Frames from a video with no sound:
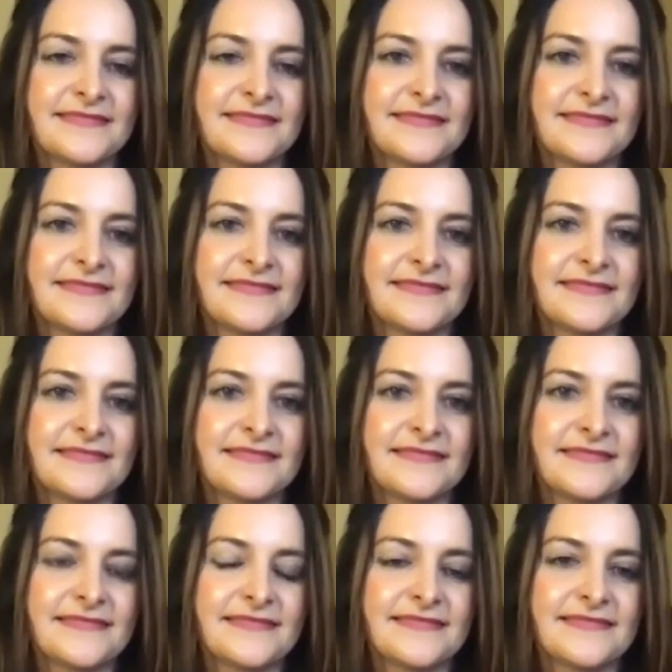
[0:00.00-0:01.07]

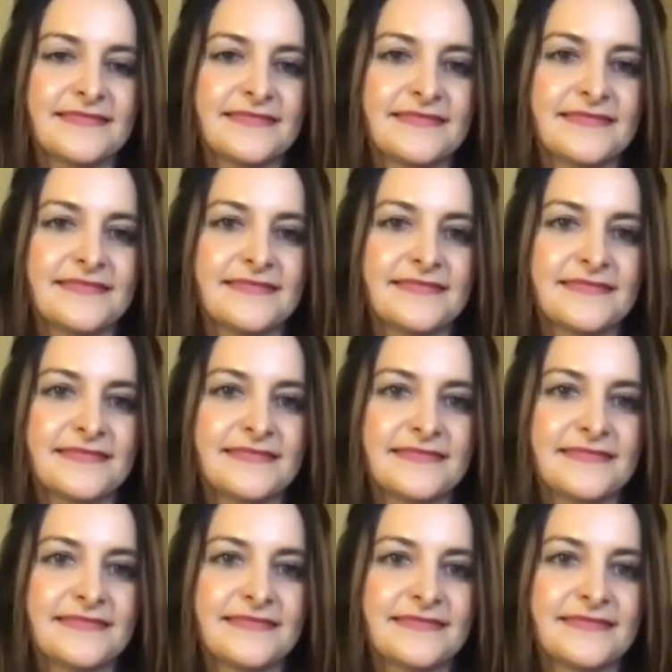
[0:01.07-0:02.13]

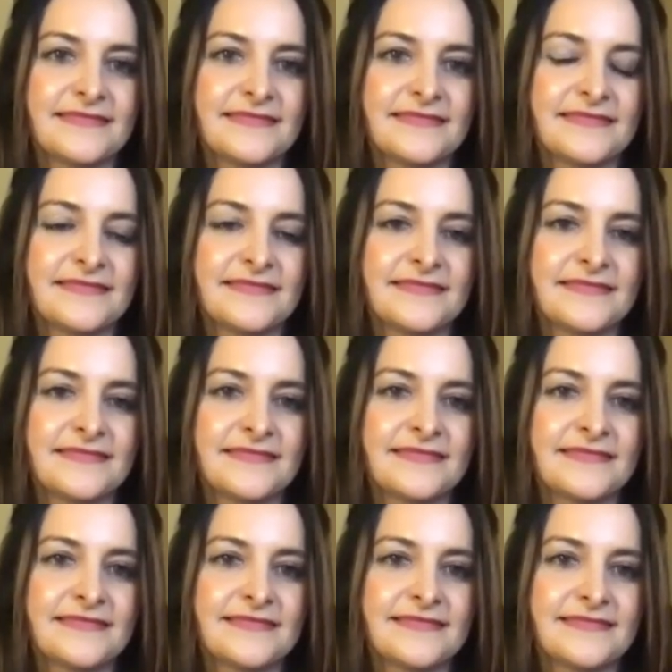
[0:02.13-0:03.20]

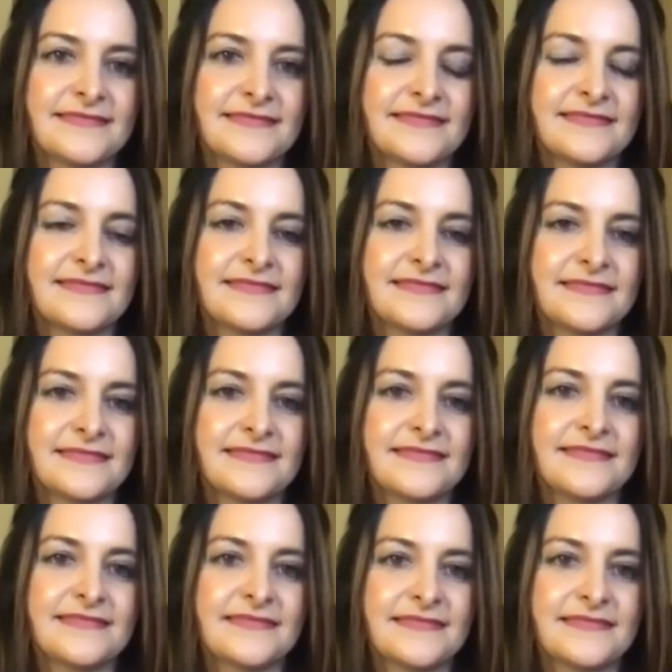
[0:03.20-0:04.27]

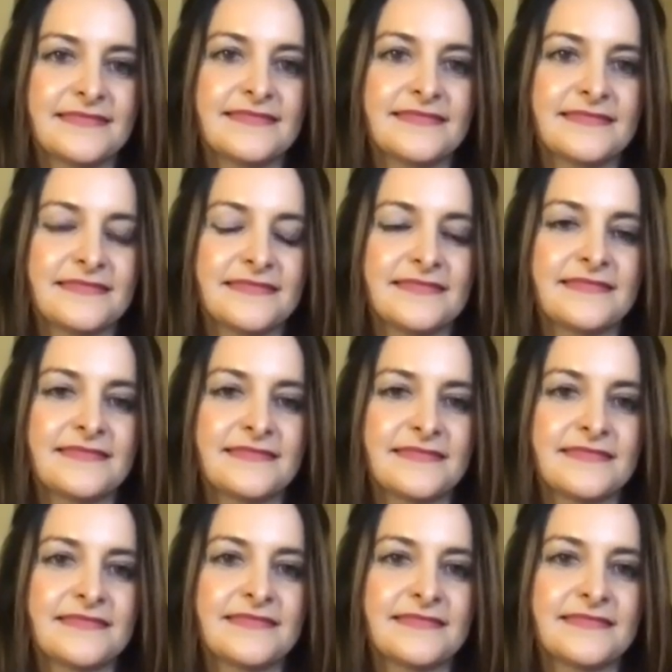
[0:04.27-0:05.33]

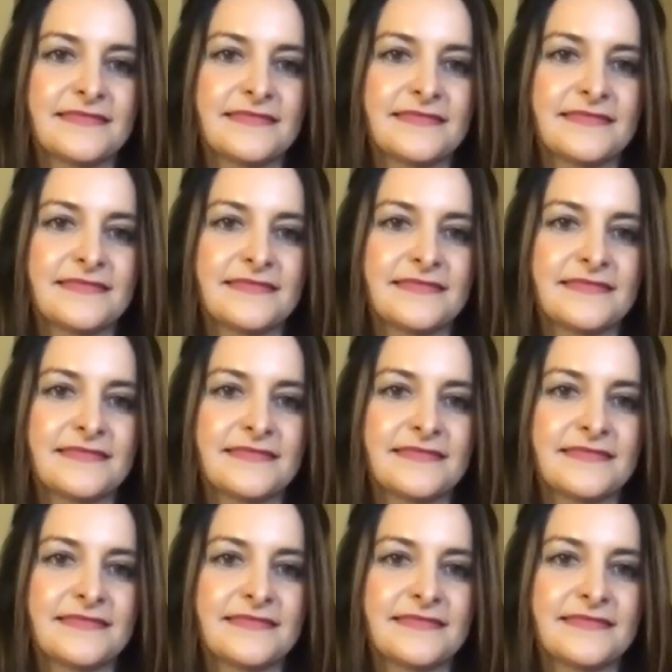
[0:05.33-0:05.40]
The person shown says nothing.